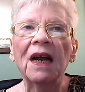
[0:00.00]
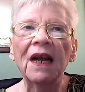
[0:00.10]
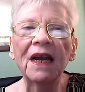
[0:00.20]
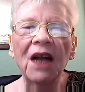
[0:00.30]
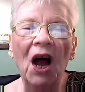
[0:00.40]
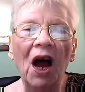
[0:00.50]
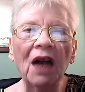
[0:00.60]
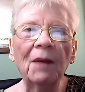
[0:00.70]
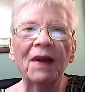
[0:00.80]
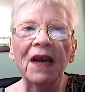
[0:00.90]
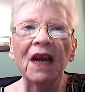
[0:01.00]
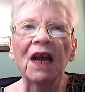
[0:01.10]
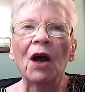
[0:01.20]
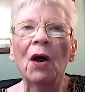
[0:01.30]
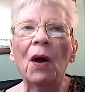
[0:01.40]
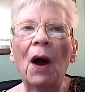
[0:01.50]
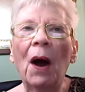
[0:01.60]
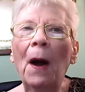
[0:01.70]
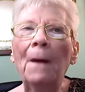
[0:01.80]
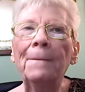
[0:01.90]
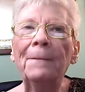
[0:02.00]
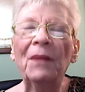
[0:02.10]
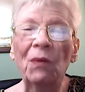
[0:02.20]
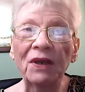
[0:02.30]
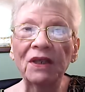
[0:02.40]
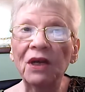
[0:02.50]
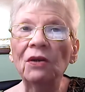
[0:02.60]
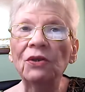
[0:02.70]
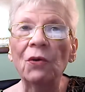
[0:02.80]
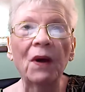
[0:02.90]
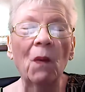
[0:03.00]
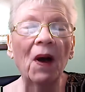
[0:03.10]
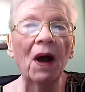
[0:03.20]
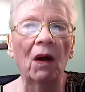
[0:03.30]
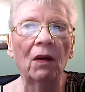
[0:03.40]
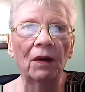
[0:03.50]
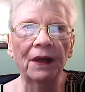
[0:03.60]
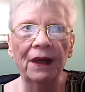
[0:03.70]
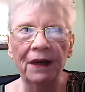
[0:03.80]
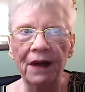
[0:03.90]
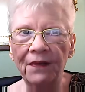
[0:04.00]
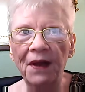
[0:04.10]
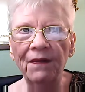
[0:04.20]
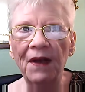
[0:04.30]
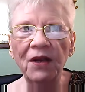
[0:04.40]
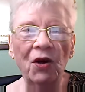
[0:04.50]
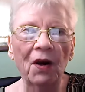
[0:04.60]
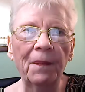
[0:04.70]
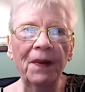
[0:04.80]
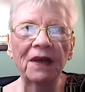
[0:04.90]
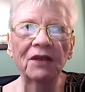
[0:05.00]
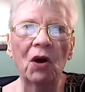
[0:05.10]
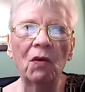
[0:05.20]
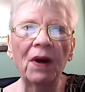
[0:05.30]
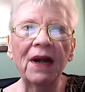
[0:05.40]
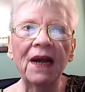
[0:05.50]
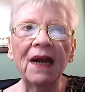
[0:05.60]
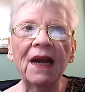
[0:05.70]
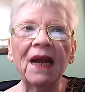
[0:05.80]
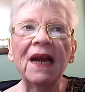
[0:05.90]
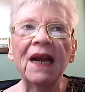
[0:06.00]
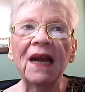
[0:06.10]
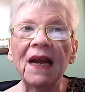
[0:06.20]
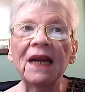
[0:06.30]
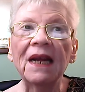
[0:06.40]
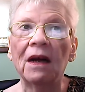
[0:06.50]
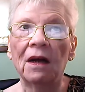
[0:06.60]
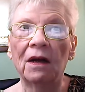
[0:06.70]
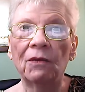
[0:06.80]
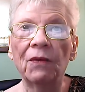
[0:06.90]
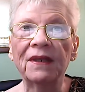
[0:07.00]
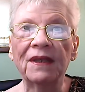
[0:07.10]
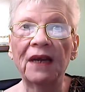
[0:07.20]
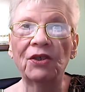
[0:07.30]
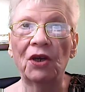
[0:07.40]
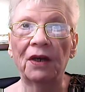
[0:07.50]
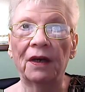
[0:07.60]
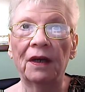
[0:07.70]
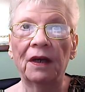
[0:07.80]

economy uh, was still doing well, nothing that Europe is already in recession,